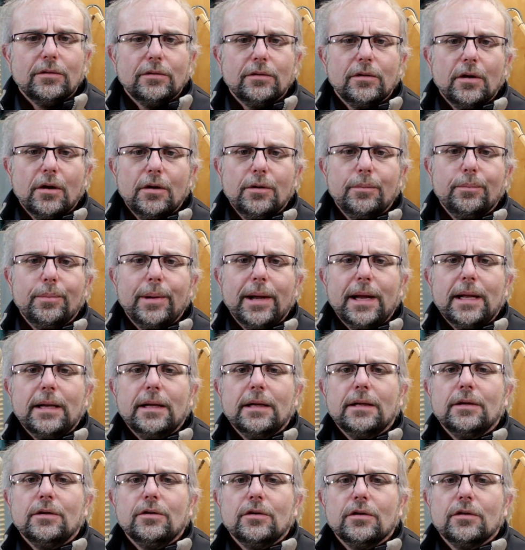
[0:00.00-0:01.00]
don't
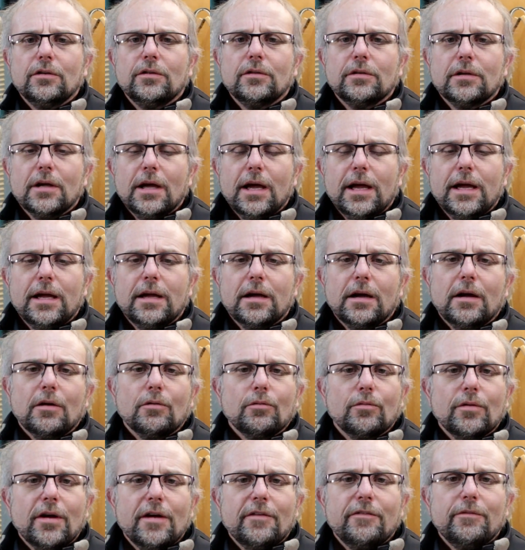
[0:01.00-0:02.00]
panic, just take a
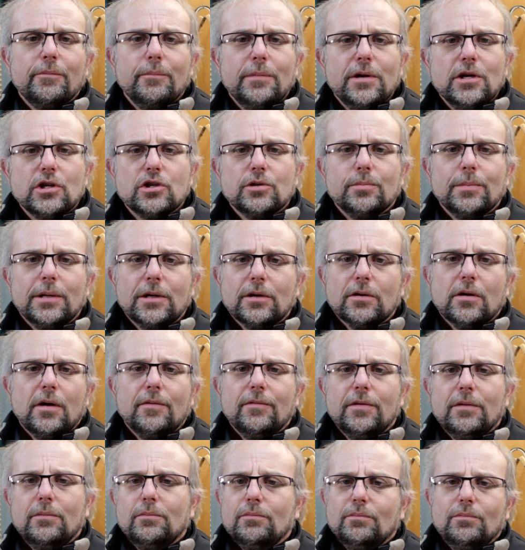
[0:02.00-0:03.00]
rough measurement
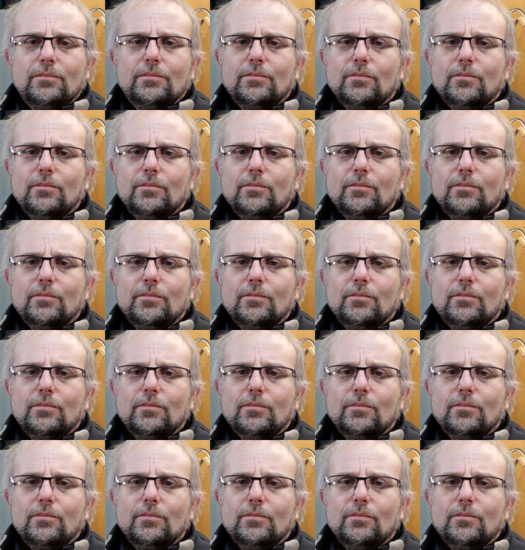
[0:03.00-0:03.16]
of it,